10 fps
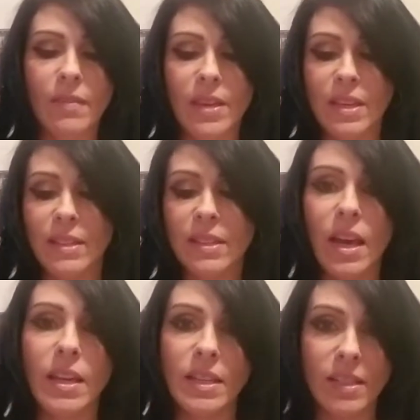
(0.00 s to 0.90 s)
The
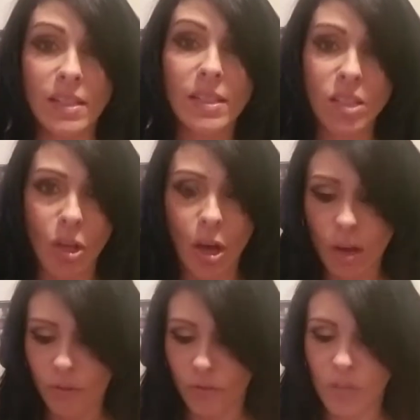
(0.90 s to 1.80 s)
inside is a
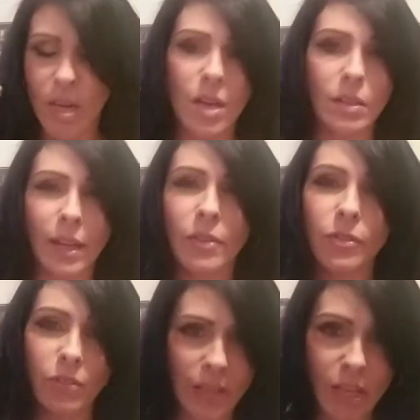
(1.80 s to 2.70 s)
soft, like
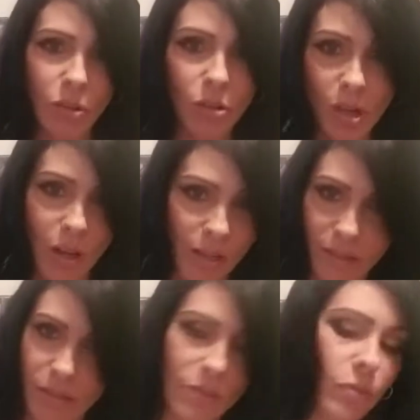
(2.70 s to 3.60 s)
flannel
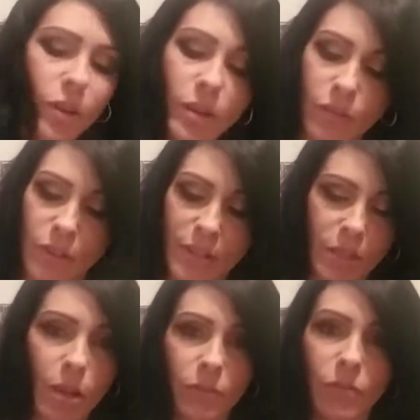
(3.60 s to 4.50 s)
cotton, very, very
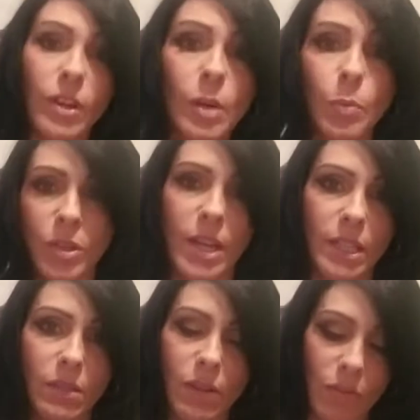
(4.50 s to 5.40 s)
soft, very
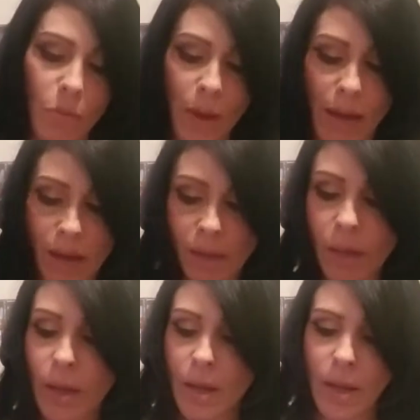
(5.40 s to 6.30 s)
protective of the bag.
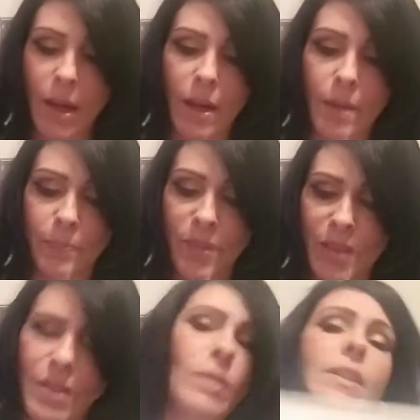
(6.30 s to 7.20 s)

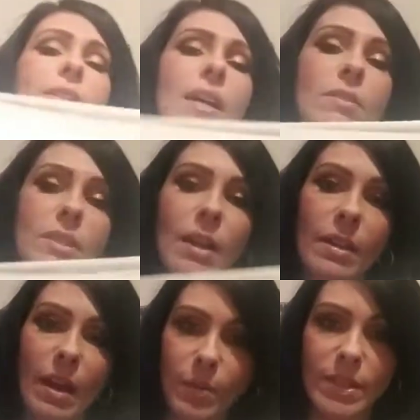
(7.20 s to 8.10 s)
The only downside
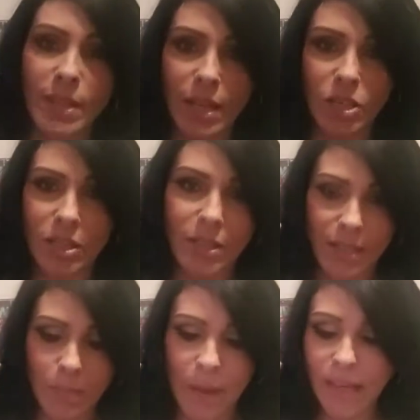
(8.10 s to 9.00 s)
I would say to the
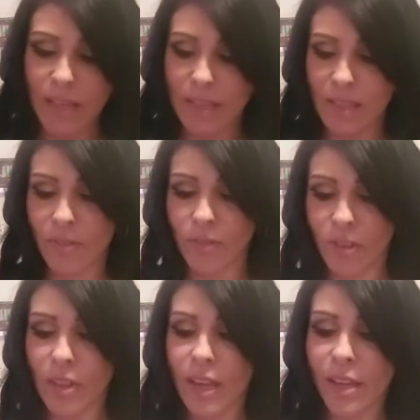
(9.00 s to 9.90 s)
dust bag is I
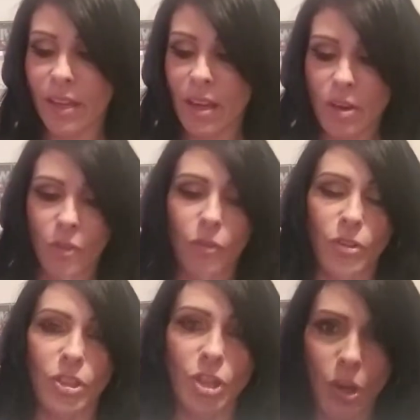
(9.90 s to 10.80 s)
feel like for
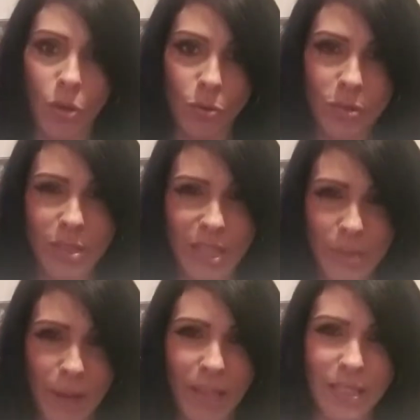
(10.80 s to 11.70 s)
the tote, the
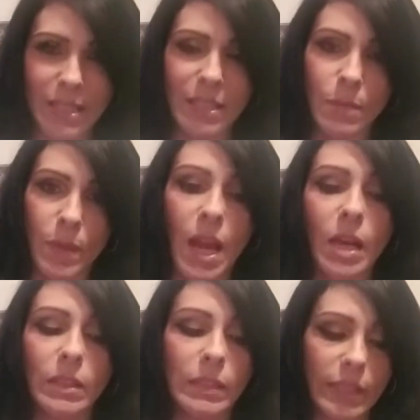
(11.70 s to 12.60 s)
dust bag needs to be
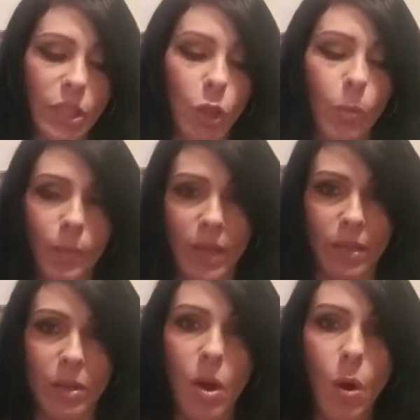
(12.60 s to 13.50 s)
a little
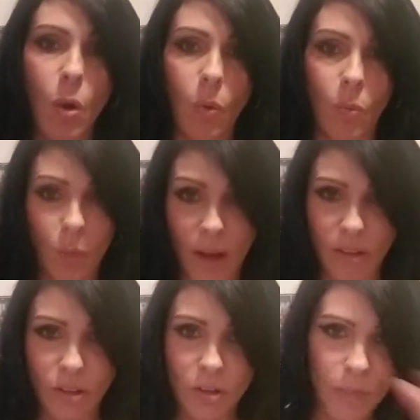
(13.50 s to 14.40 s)
bit
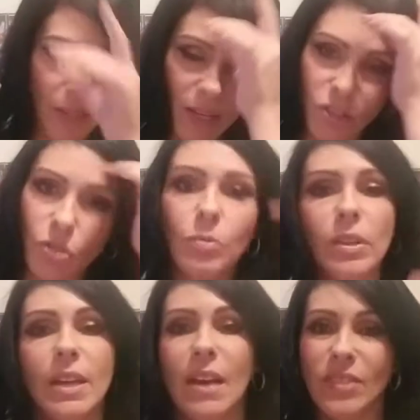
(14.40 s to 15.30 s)
wider because you
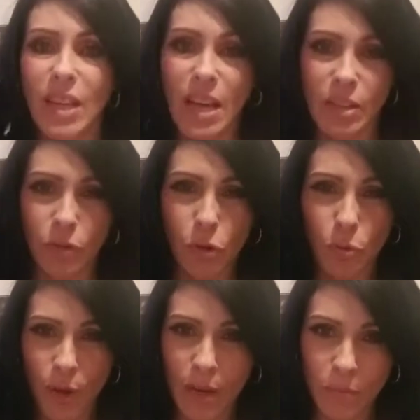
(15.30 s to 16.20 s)
really have to kind of
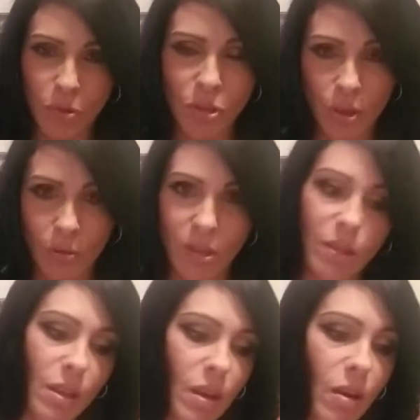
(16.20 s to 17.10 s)
cram your tote
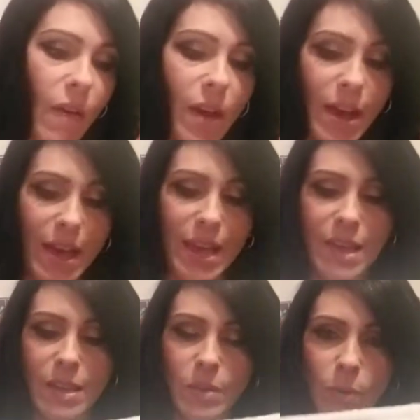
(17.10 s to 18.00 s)
in there.
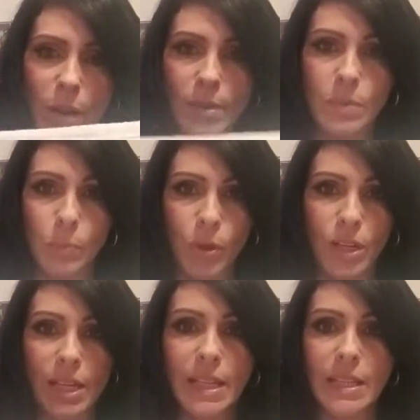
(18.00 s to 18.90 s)
And when I was
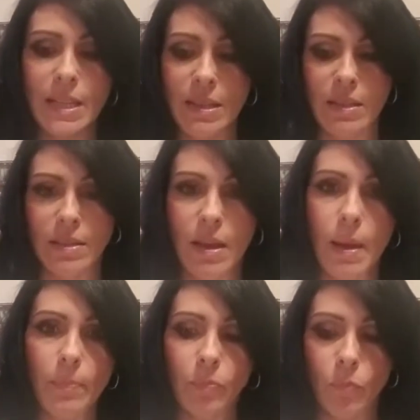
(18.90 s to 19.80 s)
putting it in
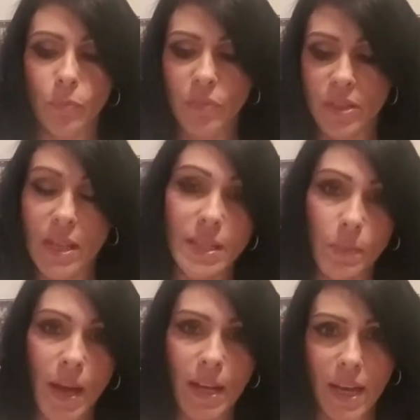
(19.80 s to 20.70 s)
the dust
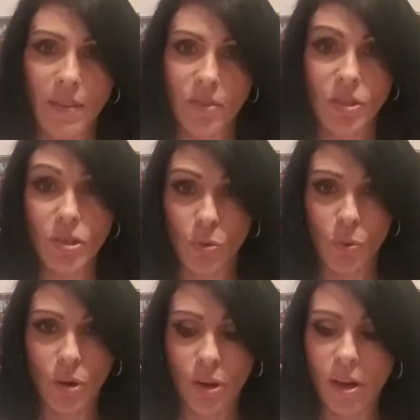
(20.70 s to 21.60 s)
bag at the
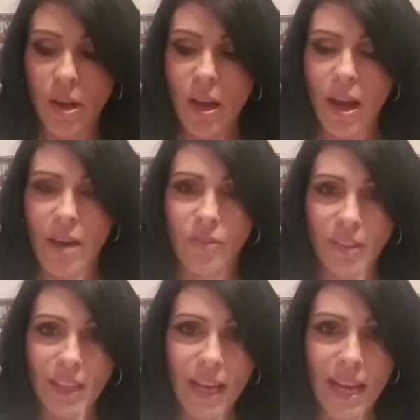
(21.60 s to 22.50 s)
store, I felt
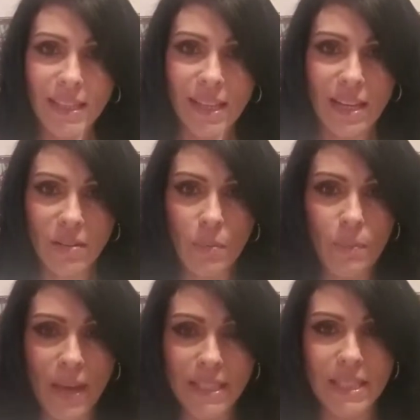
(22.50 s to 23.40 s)
like I had to kind of
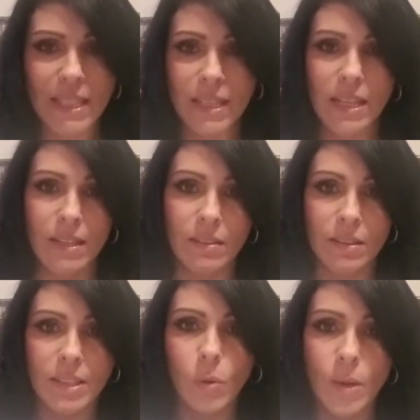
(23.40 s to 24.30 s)
bend it and
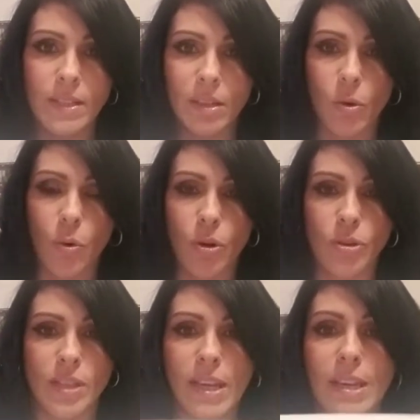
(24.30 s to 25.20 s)
squeeze the
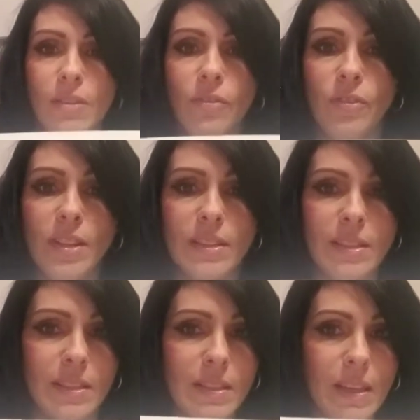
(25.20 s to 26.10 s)
corners. Like it
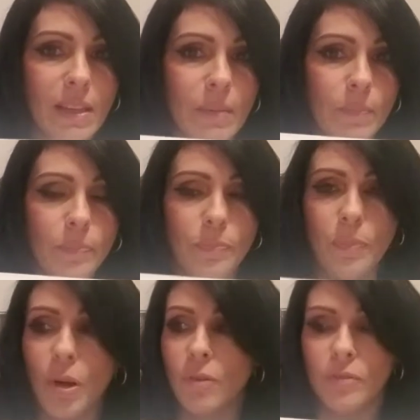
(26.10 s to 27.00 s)
fits like
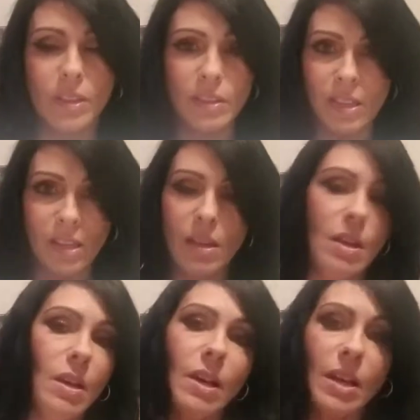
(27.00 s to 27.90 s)
perfectly,
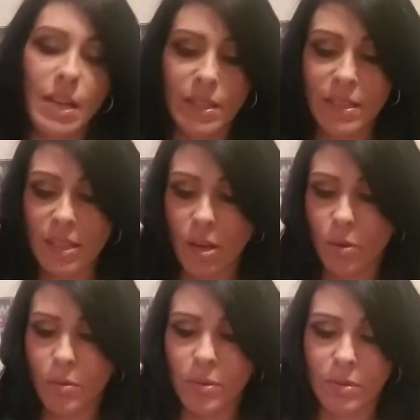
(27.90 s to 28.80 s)
and
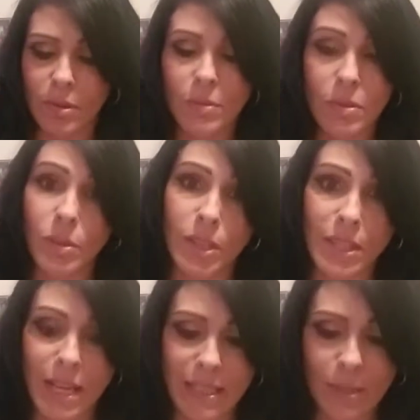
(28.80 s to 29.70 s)
so it was a really
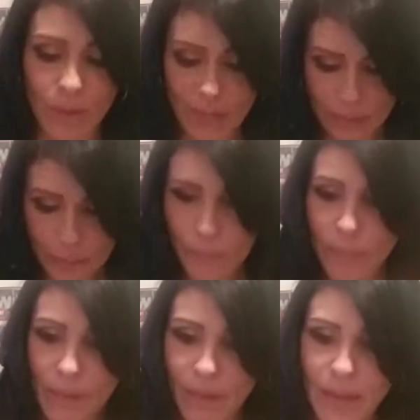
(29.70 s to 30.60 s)
tight squeeze.
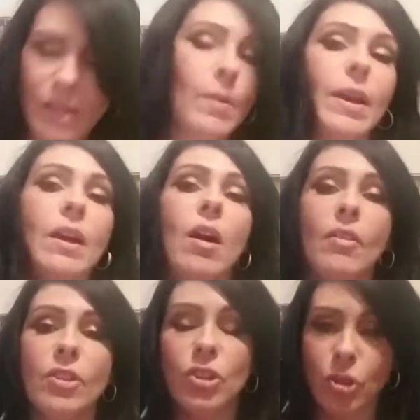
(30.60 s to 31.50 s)
Anyway,
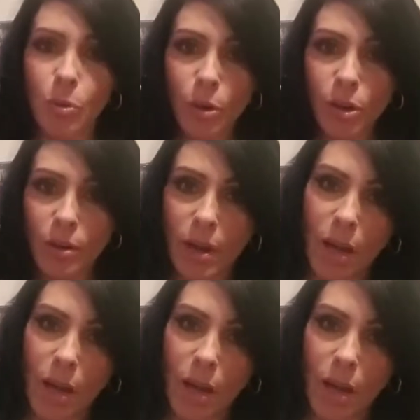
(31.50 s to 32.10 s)
on the newer